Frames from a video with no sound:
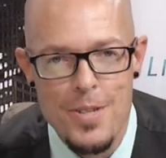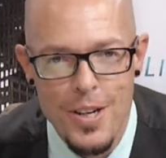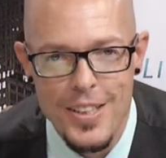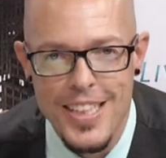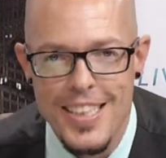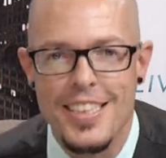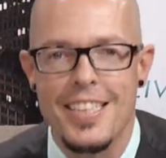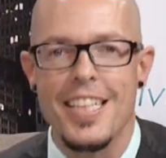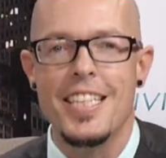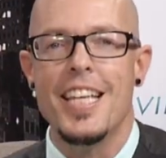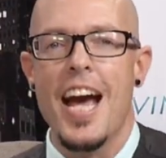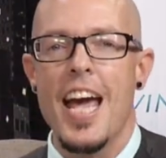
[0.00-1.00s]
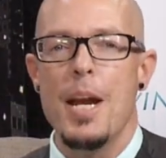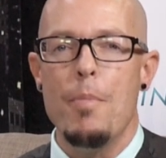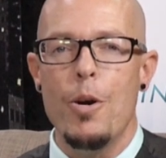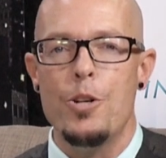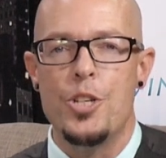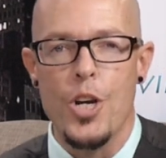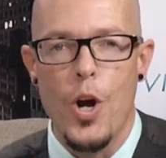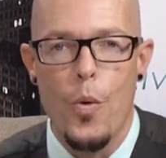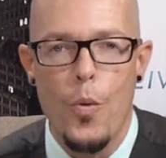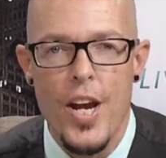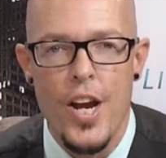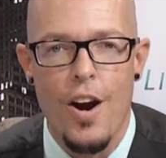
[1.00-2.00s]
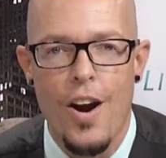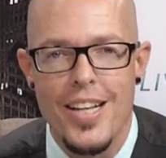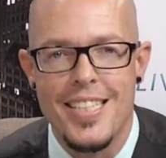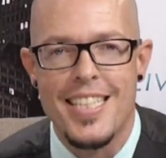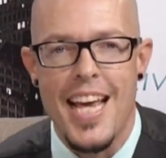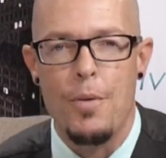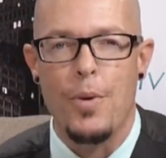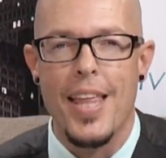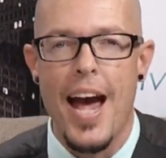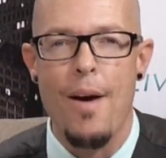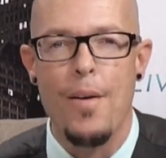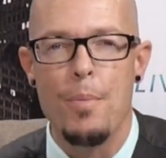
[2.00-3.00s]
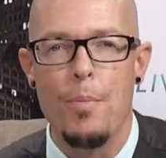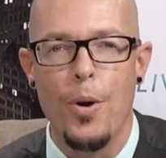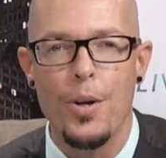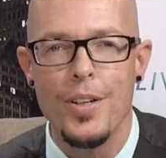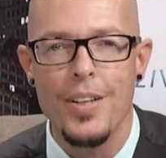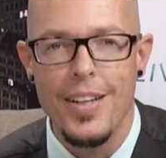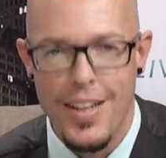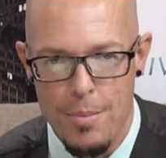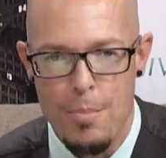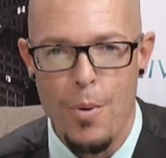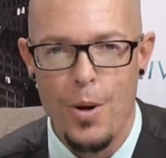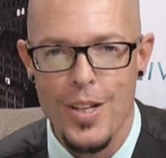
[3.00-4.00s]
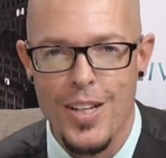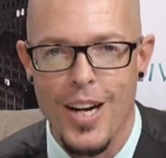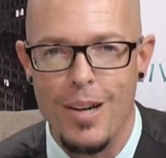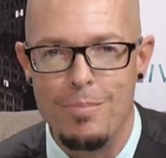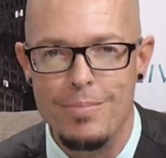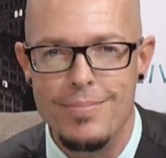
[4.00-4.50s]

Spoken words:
Erdt. This is the Dynamo Show. We are on set with Howard Morton. More to come.